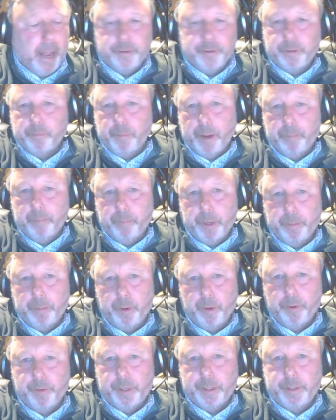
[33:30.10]
As and when we
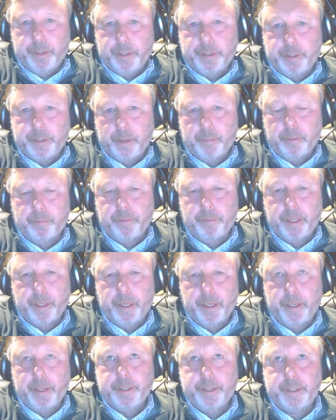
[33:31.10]
move into some of
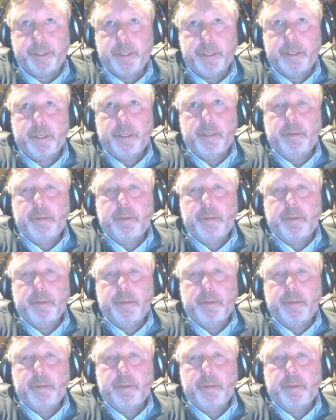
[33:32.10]
these